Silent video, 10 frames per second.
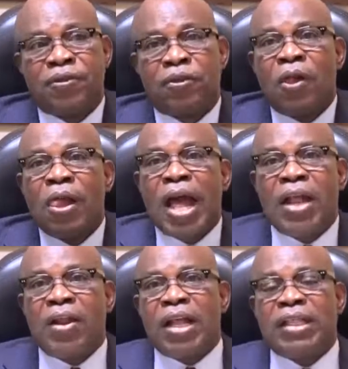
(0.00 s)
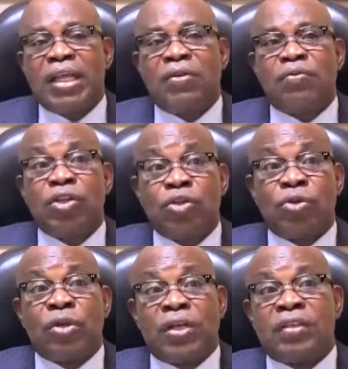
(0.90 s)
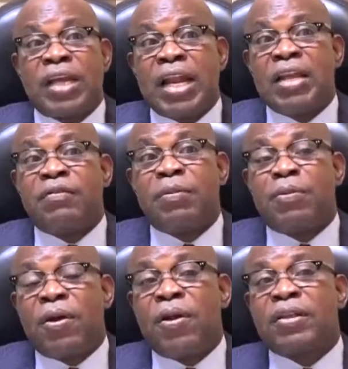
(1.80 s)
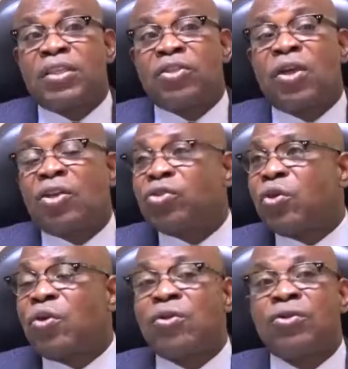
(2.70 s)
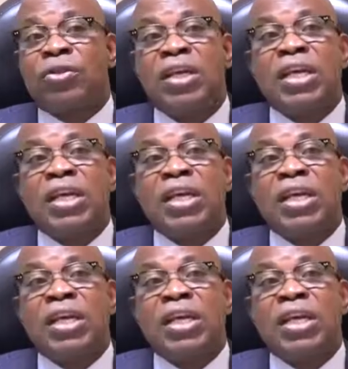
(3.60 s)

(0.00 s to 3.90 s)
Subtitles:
So another thing we do is that if the product is not sold